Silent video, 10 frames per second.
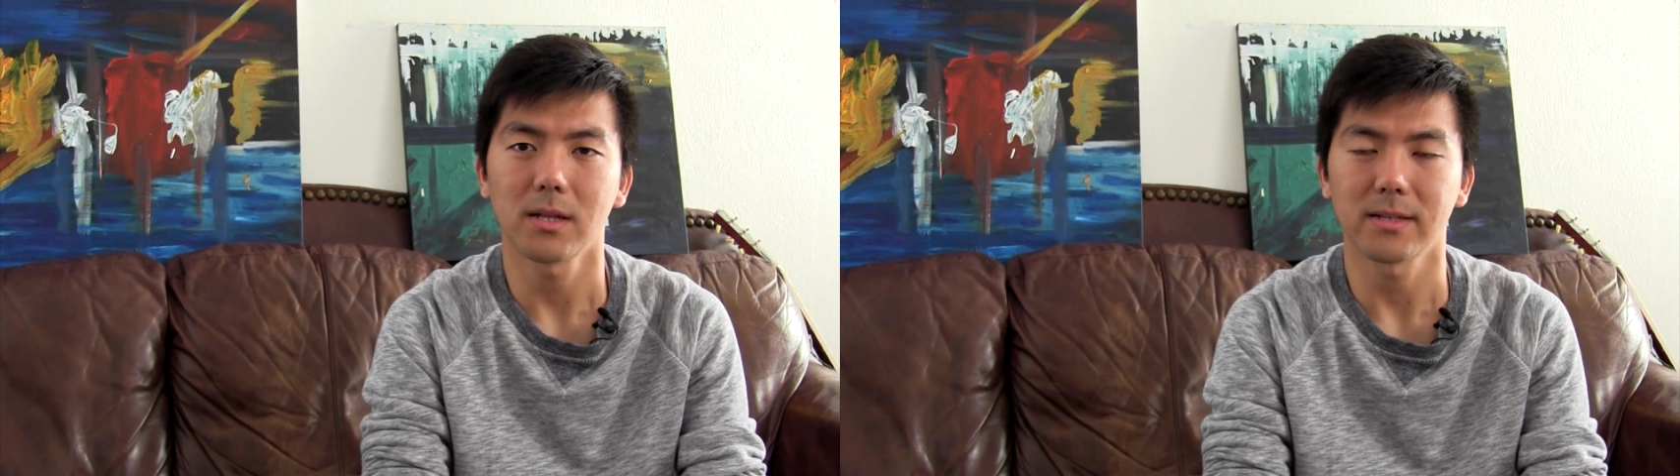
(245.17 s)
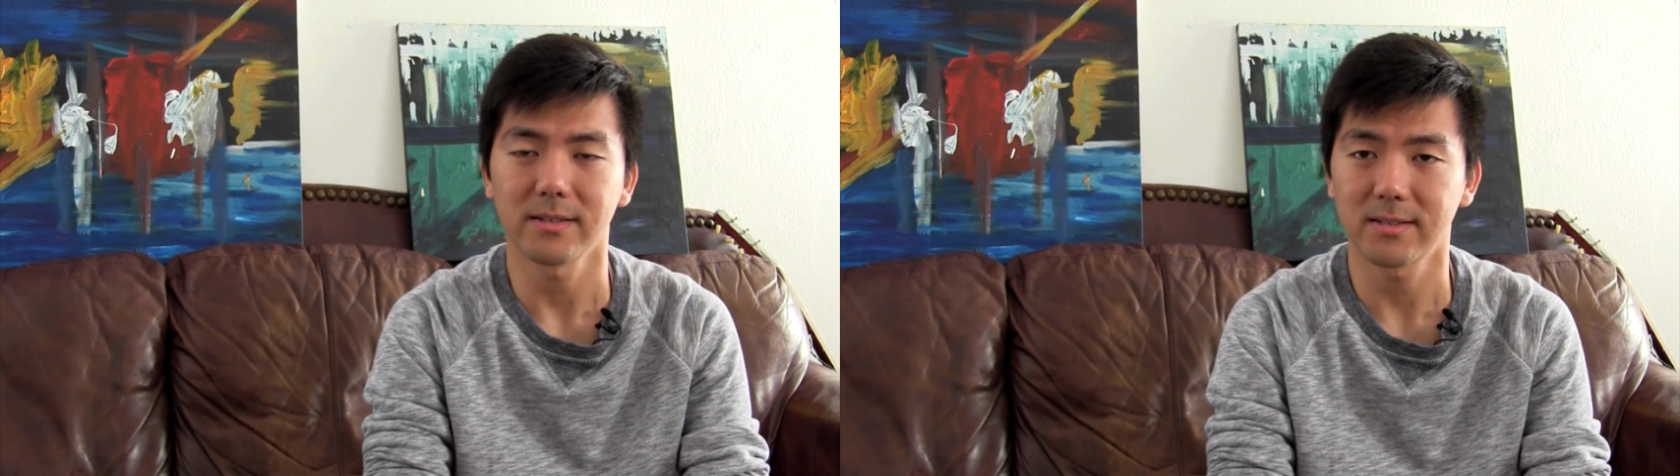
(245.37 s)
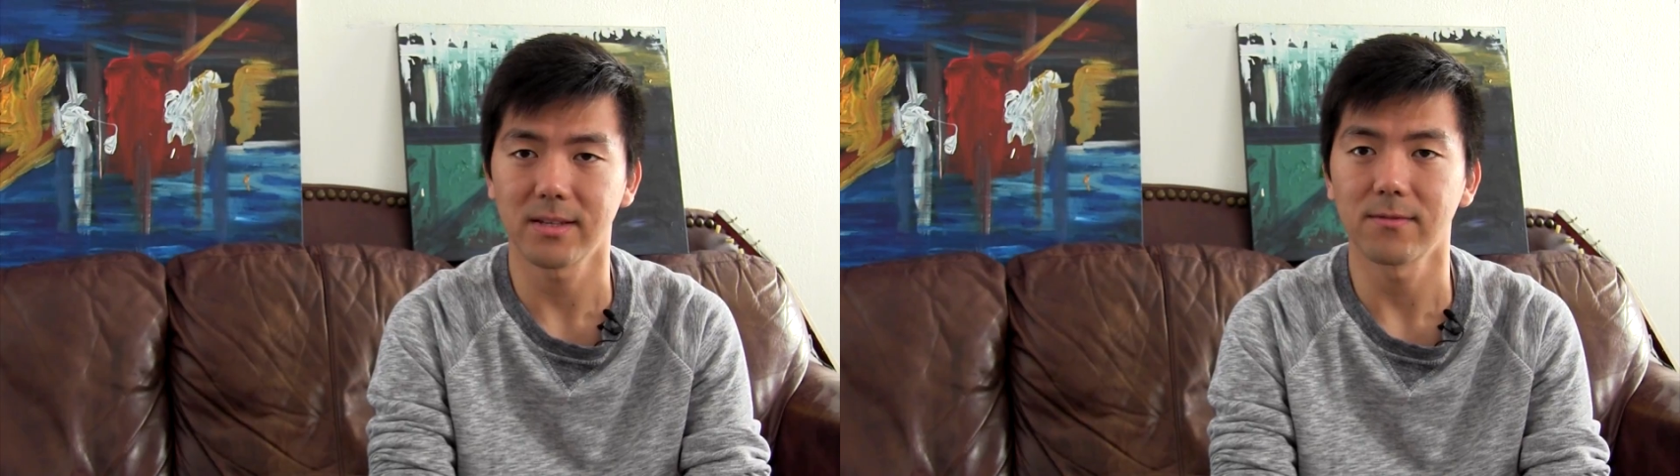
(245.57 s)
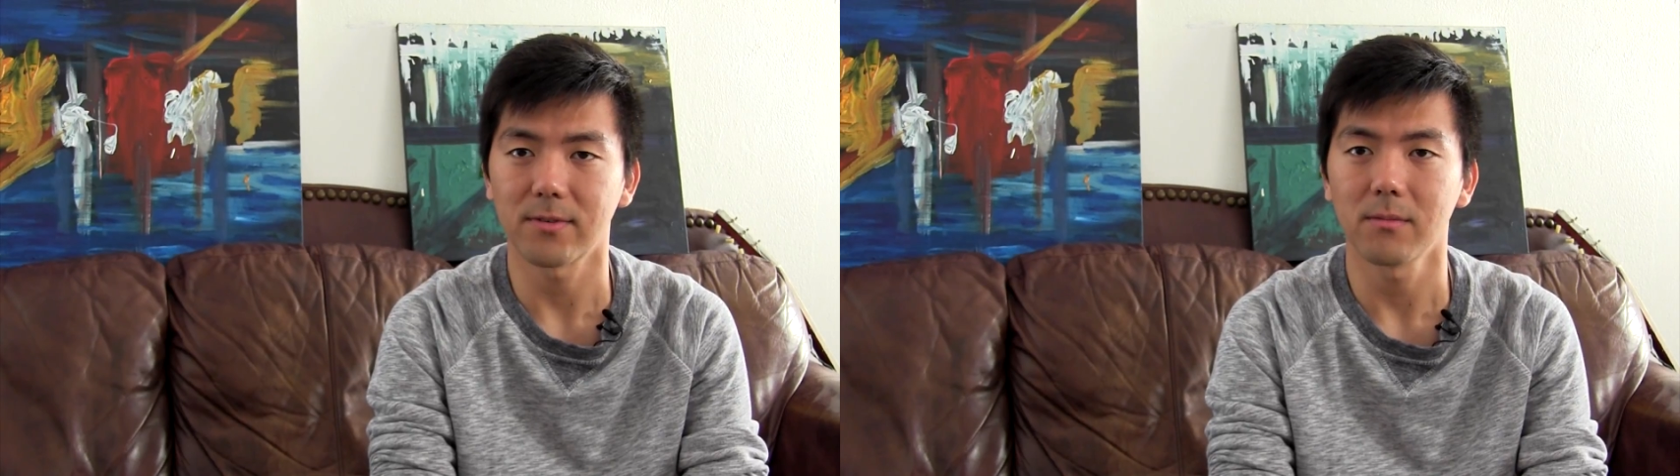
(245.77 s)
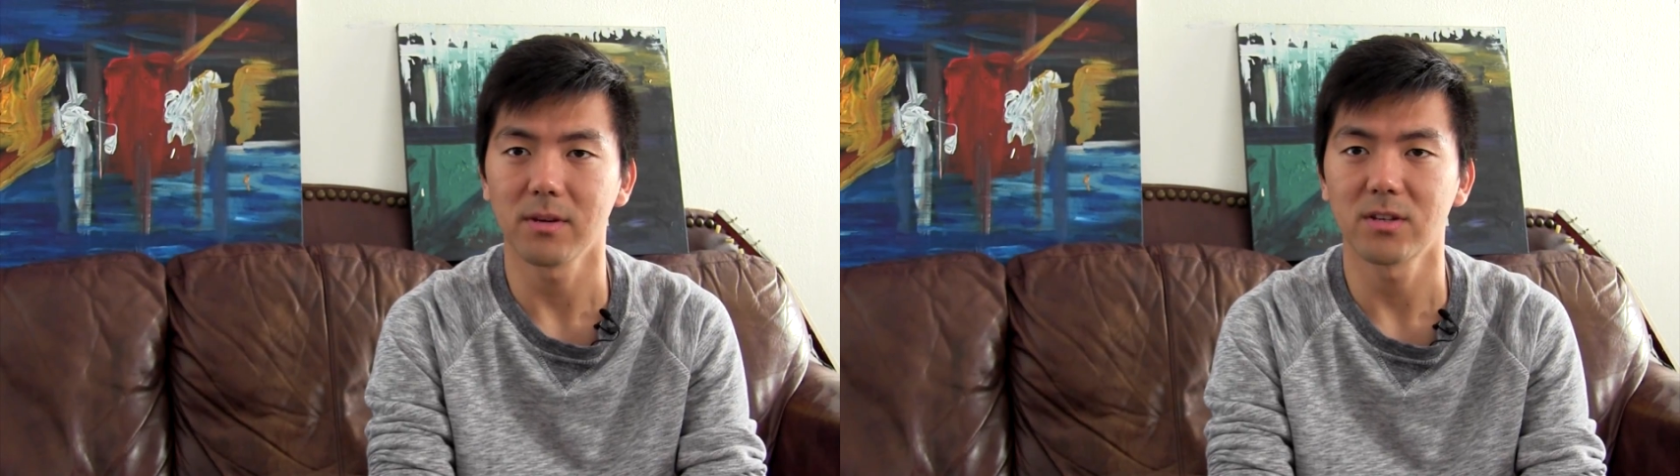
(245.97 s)
like distant
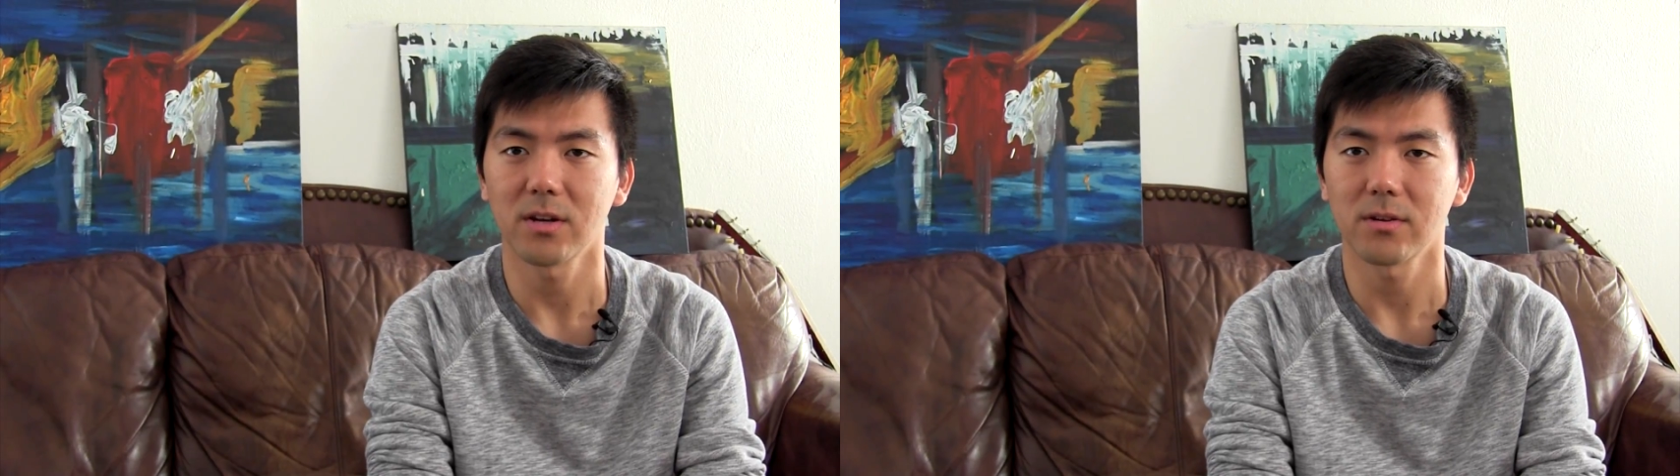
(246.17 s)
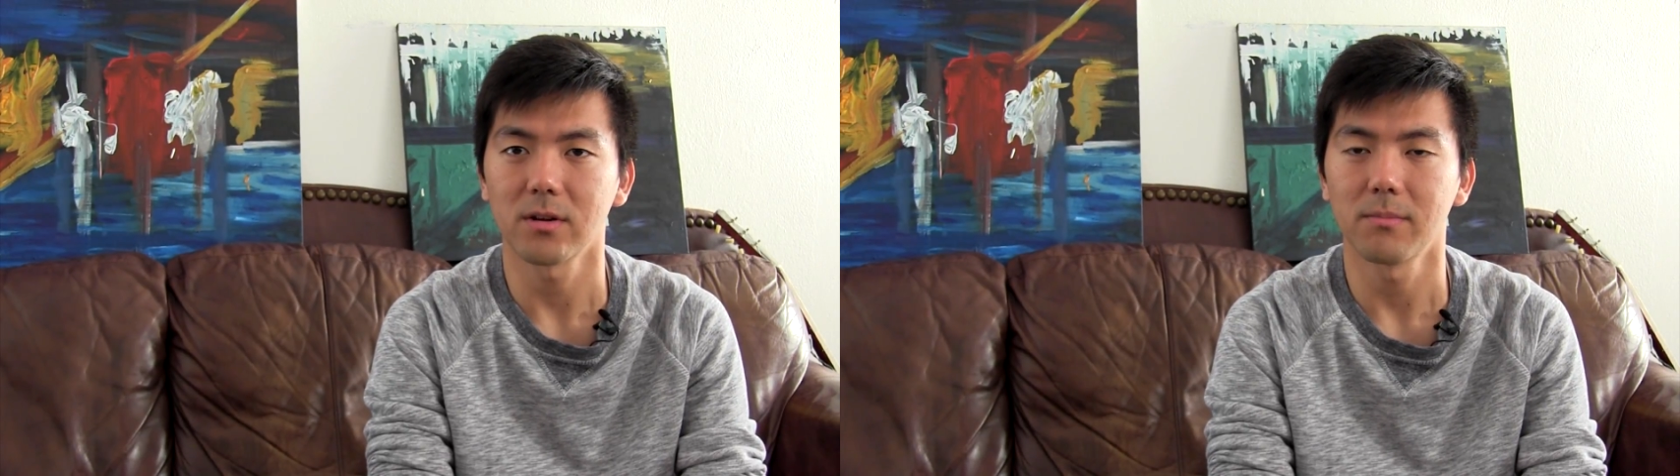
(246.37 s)
from each other